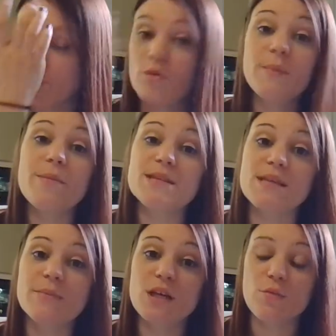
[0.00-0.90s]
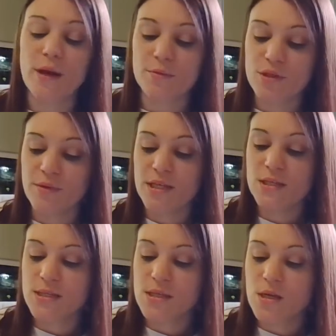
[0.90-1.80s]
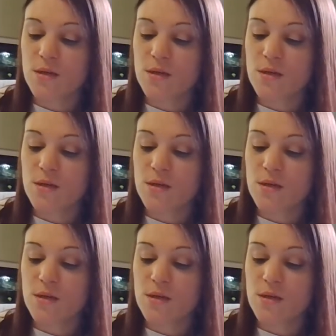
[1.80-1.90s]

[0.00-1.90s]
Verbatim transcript: Or maybe somebody around you is.